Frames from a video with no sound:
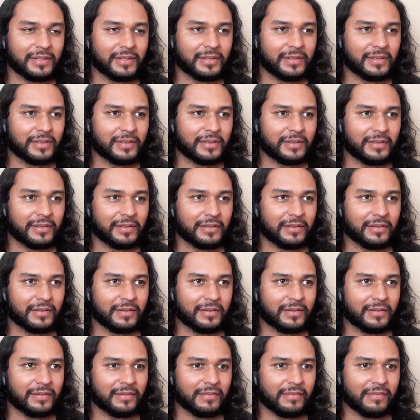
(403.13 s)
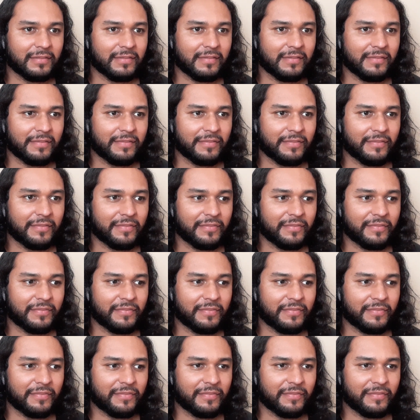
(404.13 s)

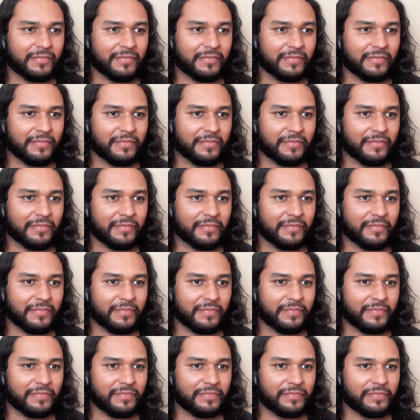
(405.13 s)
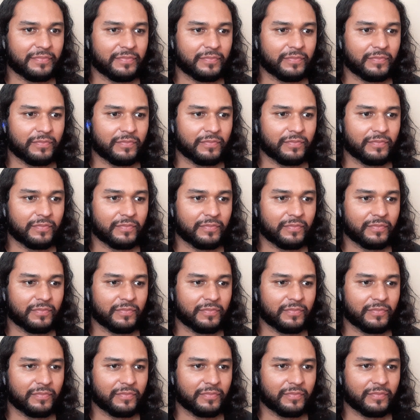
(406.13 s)

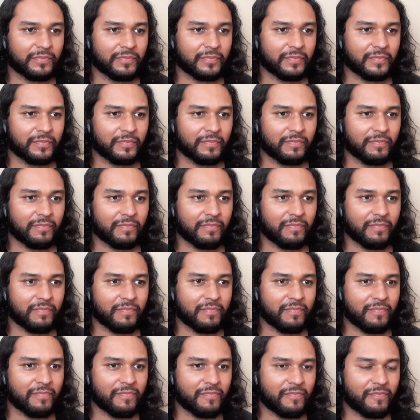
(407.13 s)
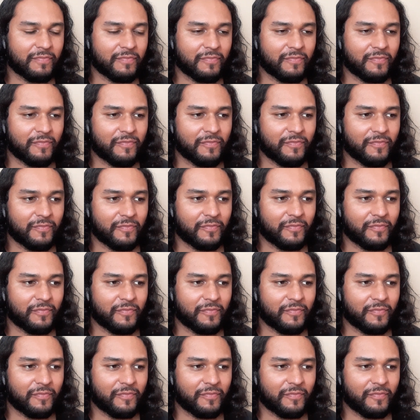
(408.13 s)
[no speech]